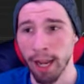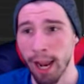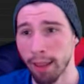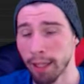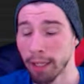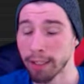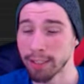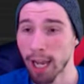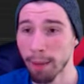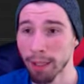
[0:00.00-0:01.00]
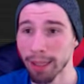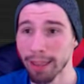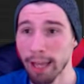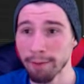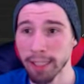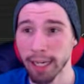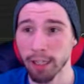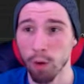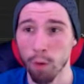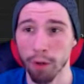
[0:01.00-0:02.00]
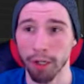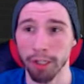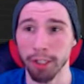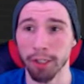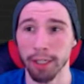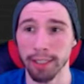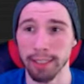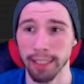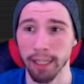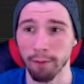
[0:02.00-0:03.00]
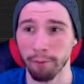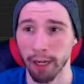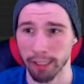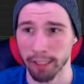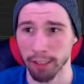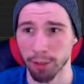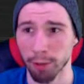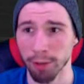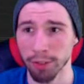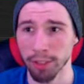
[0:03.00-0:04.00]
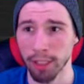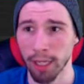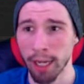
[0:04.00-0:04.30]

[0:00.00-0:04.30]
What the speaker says: and then in the top left hand corner, you're going to see Effect Controls.